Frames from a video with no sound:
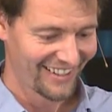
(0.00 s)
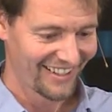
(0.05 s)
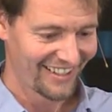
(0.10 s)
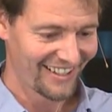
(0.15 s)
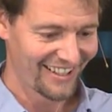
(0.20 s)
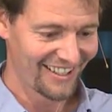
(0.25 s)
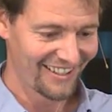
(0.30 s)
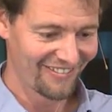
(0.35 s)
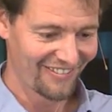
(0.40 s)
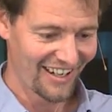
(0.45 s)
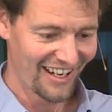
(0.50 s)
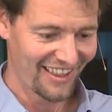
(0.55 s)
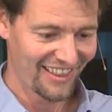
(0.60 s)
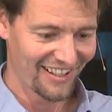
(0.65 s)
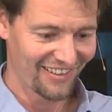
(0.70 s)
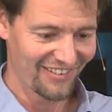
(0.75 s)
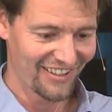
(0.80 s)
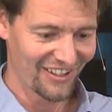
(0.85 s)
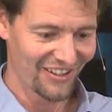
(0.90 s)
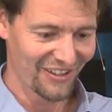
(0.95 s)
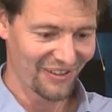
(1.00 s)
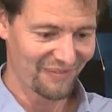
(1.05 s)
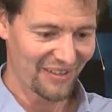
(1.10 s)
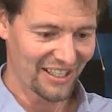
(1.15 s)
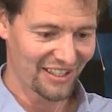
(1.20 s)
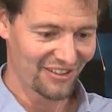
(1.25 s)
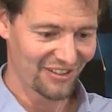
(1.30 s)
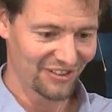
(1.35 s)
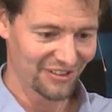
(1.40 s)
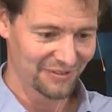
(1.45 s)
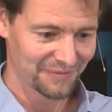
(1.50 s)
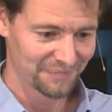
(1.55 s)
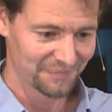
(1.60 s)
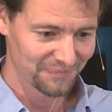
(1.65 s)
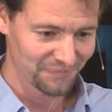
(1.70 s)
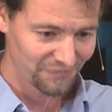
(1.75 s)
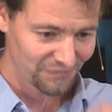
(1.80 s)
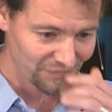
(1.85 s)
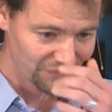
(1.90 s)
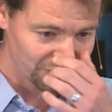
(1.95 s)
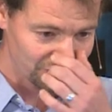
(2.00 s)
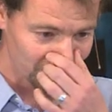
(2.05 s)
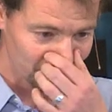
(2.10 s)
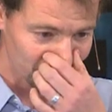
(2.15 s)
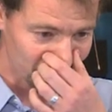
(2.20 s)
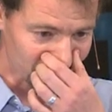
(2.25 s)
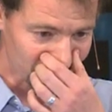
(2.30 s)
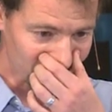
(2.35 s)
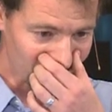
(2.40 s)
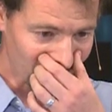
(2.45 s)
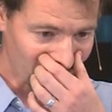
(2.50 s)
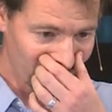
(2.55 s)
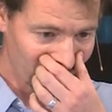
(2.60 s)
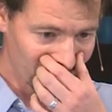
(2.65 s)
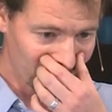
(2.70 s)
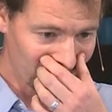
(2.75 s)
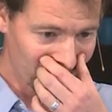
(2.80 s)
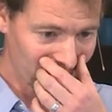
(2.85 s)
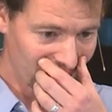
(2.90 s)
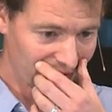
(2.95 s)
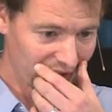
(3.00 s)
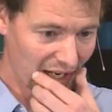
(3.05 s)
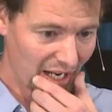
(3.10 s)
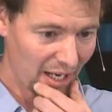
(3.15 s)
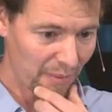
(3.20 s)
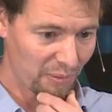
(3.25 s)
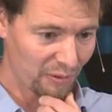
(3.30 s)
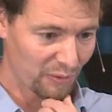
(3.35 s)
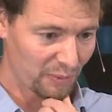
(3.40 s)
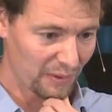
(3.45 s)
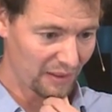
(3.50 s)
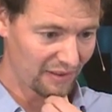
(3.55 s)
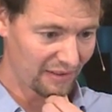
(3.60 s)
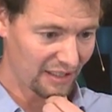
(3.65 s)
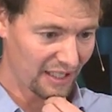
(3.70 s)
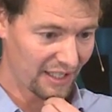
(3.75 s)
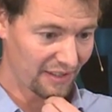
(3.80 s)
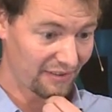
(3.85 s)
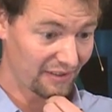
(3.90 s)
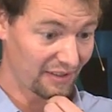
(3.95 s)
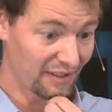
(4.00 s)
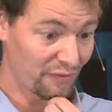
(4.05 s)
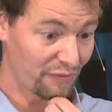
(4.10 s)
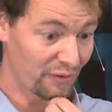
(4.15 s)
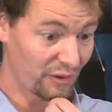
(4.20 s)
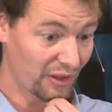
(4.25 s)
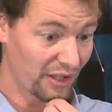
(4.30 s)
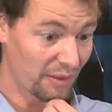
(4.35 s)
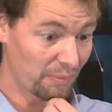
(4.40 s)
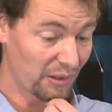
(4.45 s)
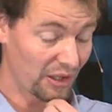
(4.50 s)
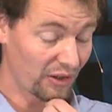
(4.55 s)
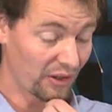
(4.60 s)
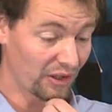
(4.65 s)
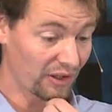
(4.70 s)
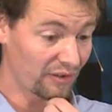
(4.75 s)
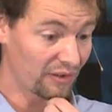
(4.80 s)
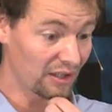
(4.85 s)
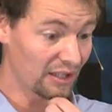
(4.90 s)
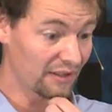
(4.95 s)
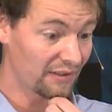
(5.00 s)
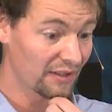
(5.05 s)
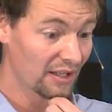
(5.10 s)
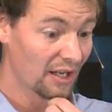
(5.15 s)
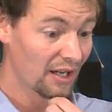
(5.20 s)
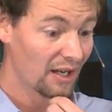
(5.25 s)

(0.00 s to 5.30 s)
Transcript: um, I think we're going back to, so this was the hyperspace slicer and the four-D platonic solids.